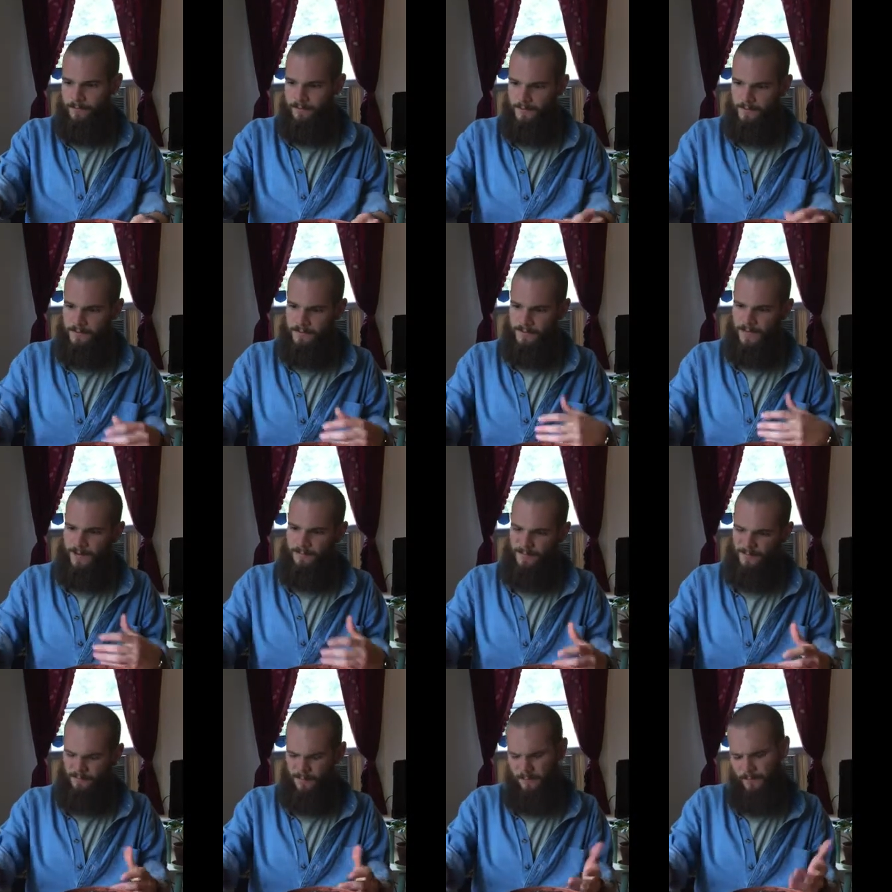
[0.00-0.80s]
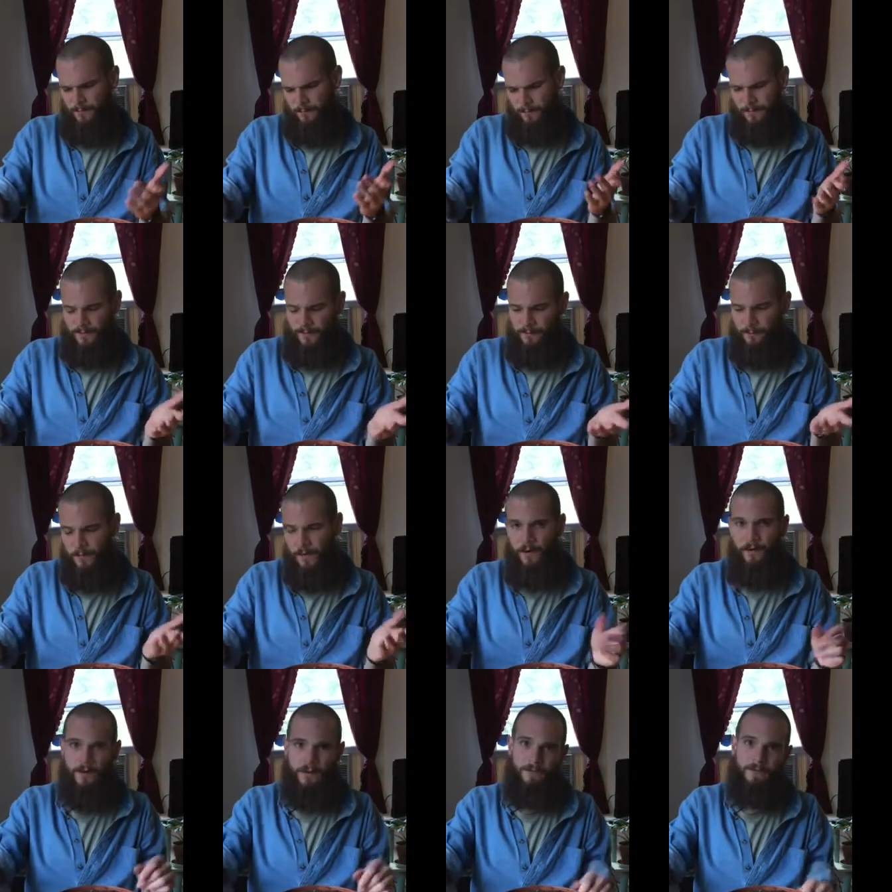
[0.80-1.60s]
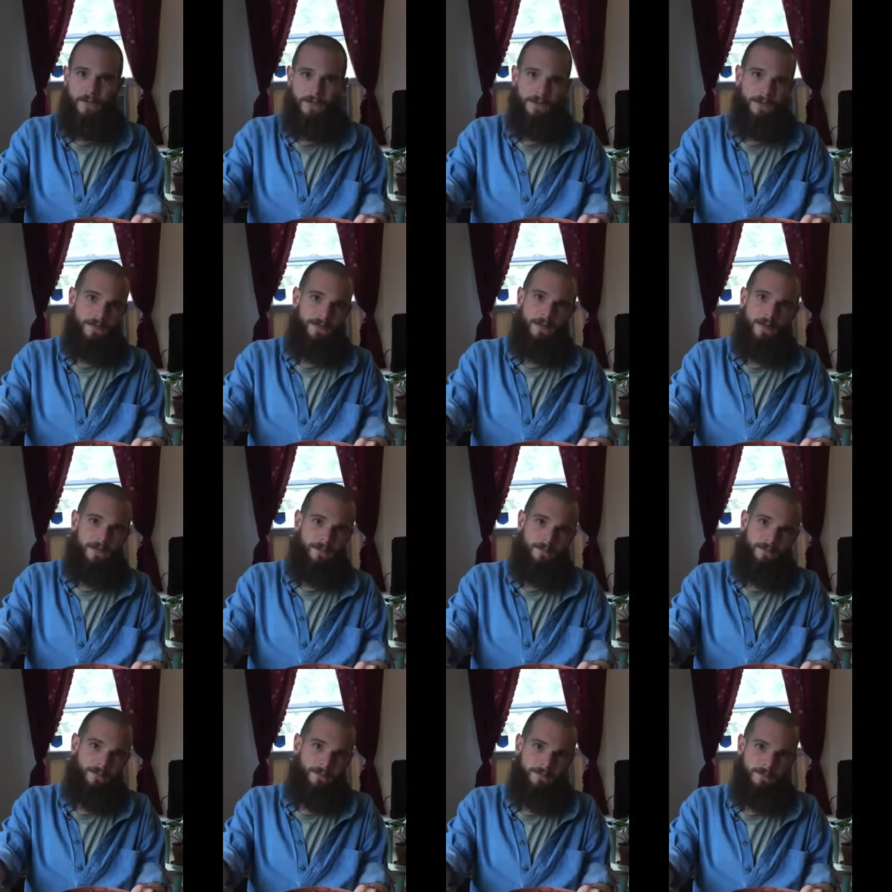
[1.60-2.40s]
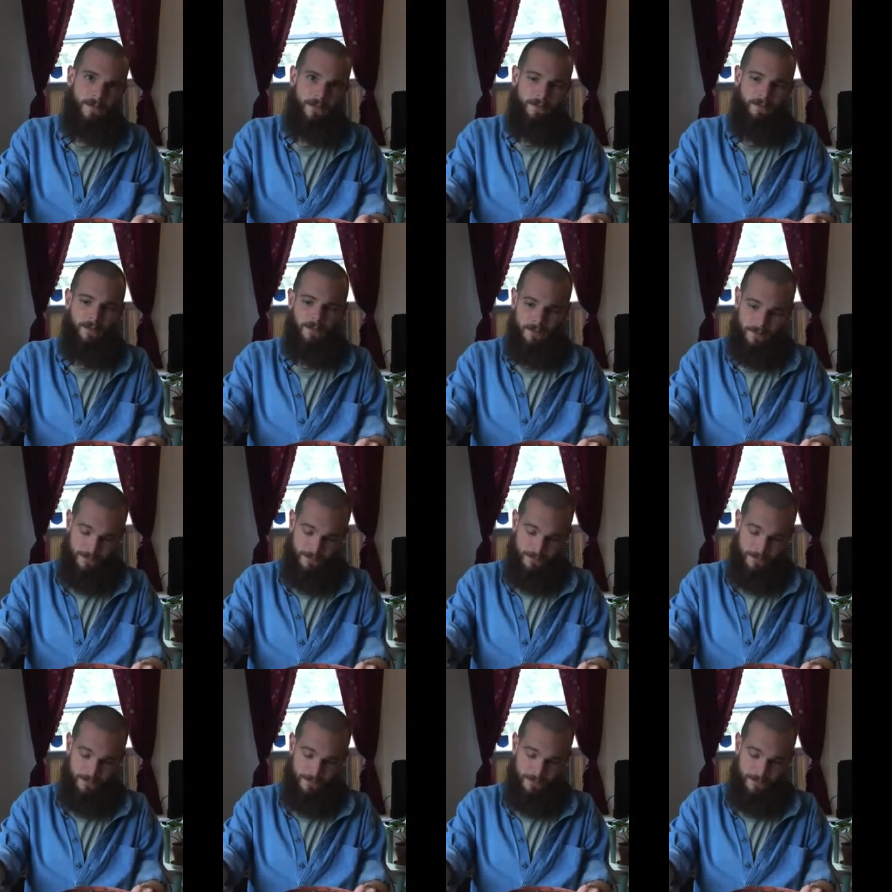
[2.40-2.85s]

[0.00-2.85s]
stop them from growing, because that's not what